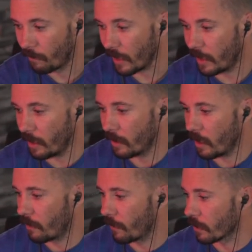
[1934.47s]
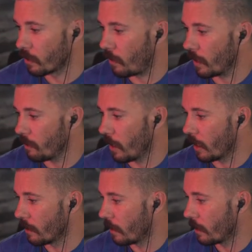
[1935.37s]
Viking, thank you for the 20,
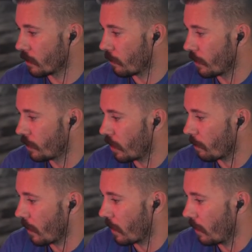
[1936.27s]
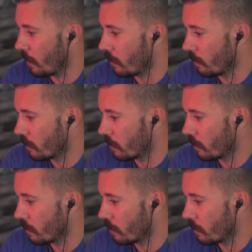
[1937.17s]
man. I just want to check back in and